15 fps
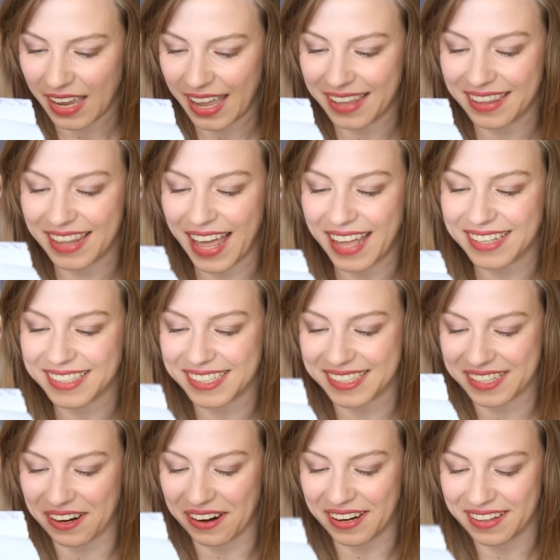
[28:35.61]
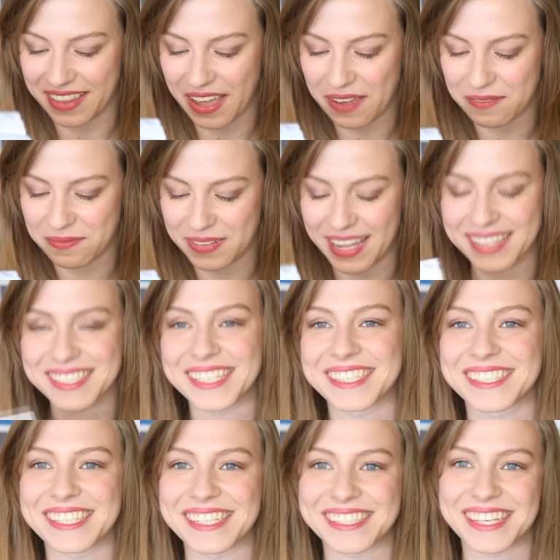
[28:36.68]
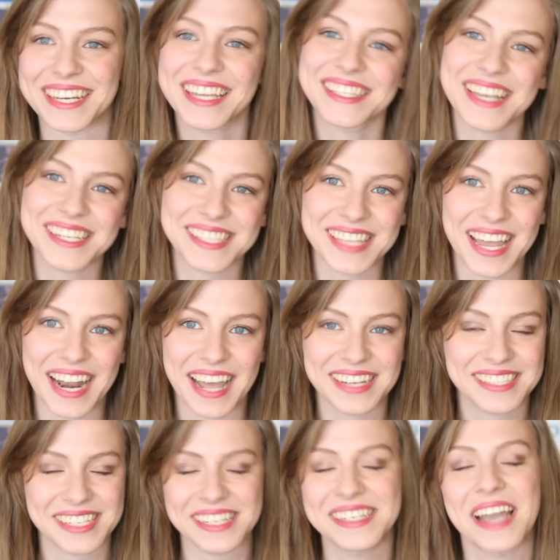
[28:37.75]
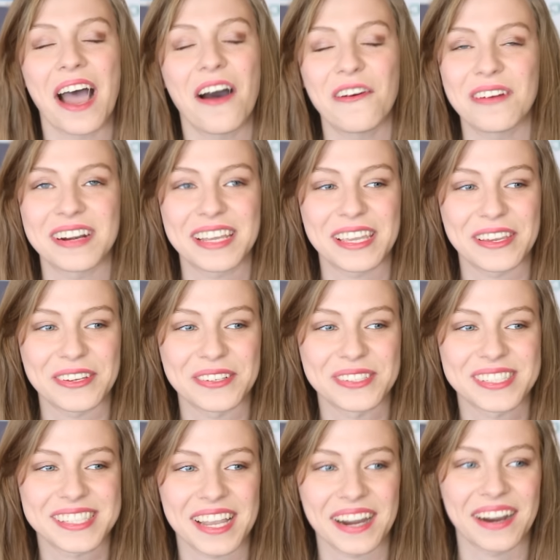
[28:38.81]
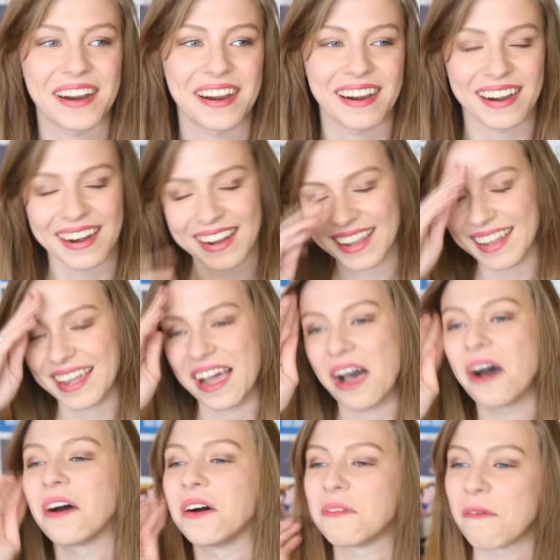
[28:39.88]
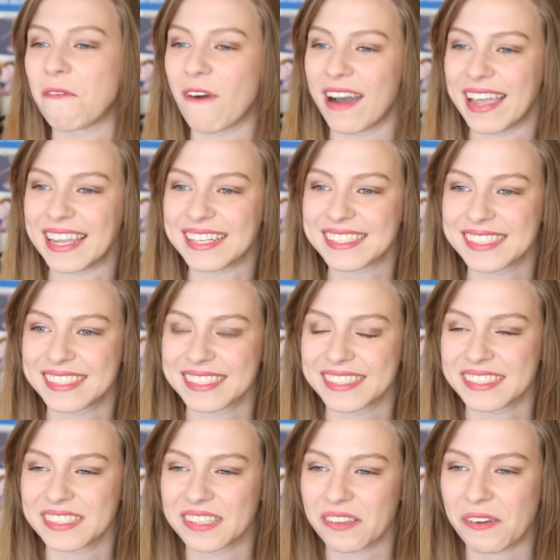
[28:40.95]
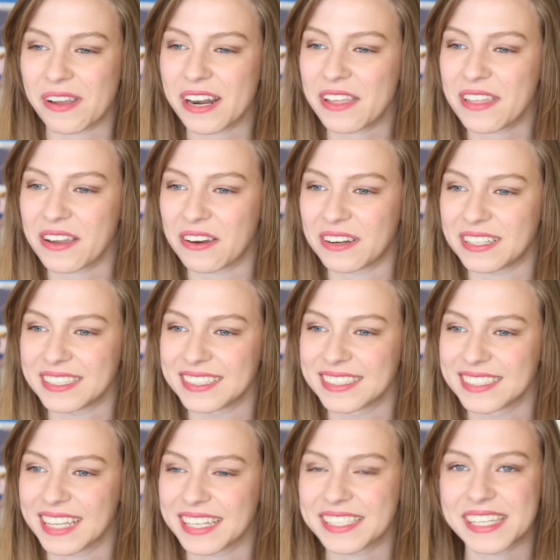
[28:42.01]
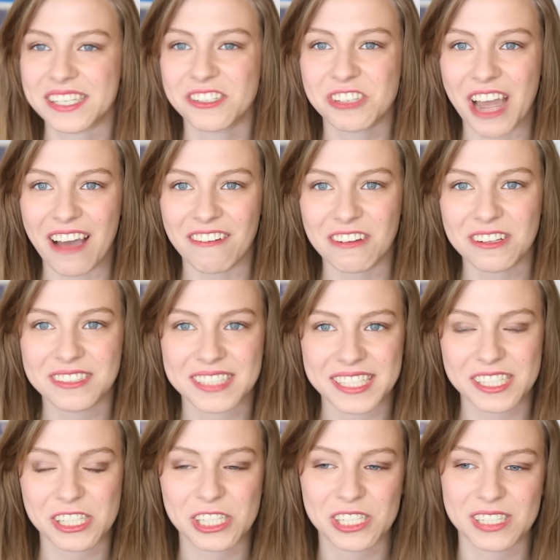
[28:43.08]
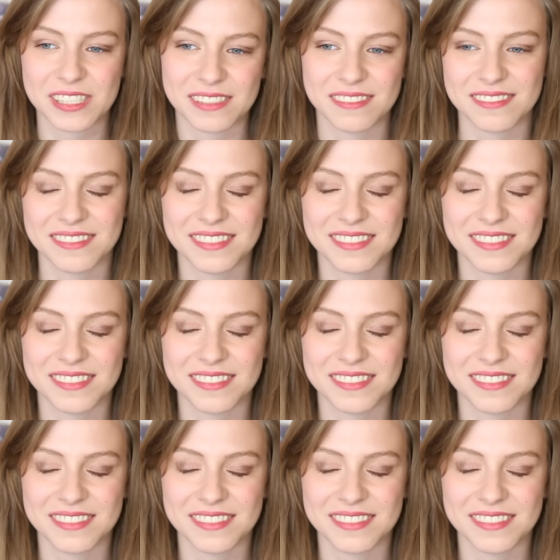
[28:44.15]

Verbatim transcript: and then discard them. Blessings, Lisa. Because I said I did not want to use her um, white, what are they called? Like dish towel? Dish,